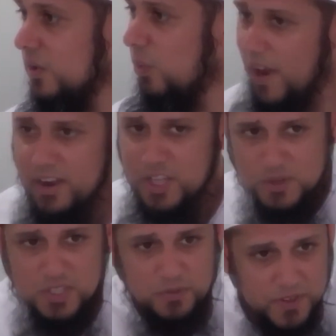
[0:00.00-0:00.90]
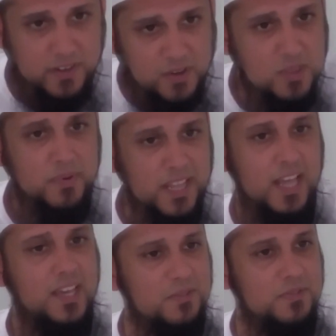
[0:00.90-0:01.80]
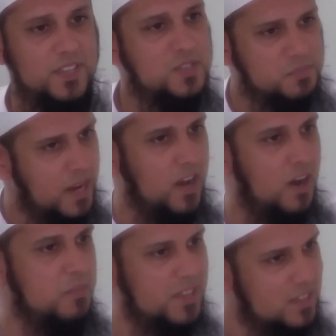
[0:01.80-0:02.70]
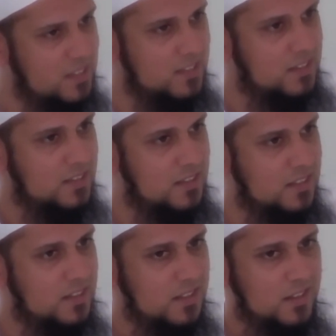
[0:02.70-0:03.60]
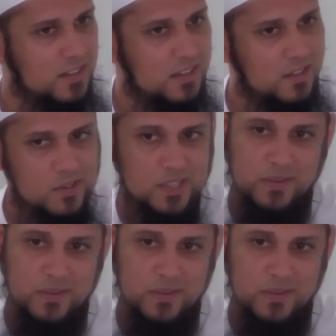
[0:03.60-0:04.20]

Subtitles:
Why are you interfering with my life? This is my hobby. You